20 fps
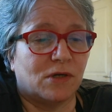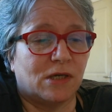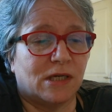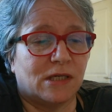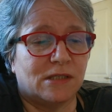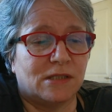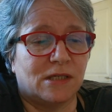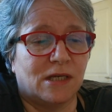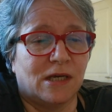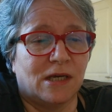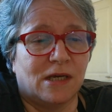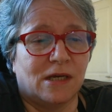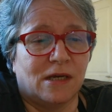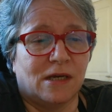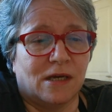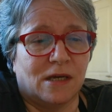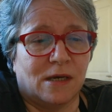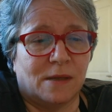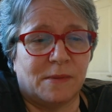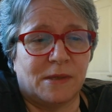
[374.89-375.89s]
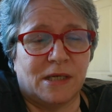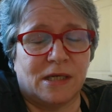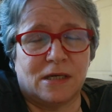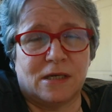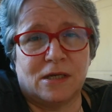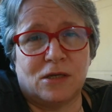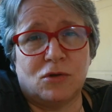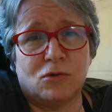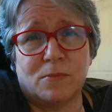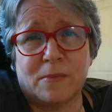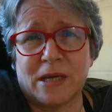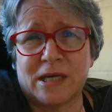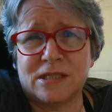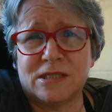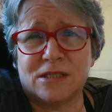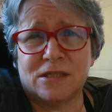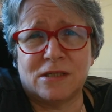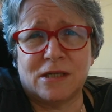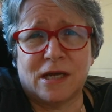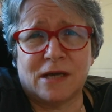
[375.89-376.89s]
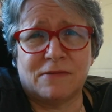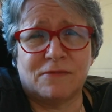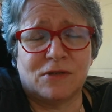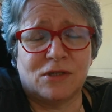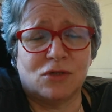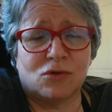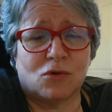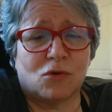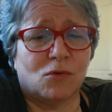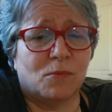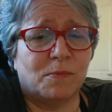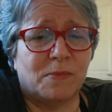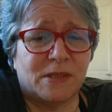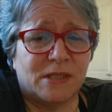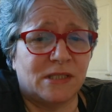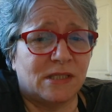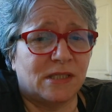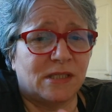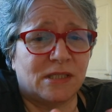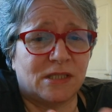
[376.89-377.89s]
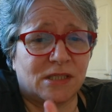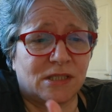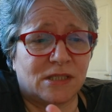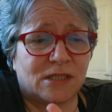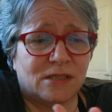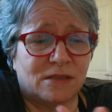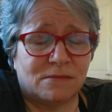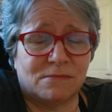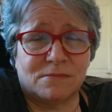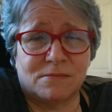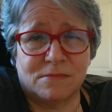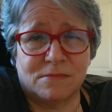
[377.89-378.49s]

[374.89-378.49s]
Cause, I mean, can you imagine having your whole business just